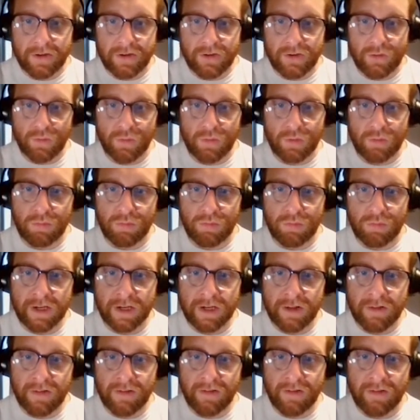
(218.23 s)
You will bring
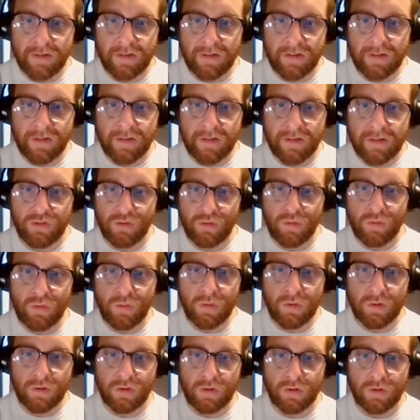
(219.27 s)
it to
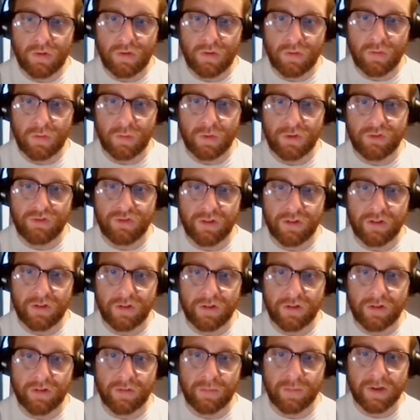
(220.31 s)
where she
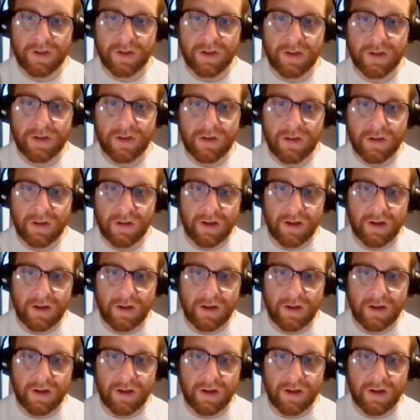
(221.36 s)
starts speaking,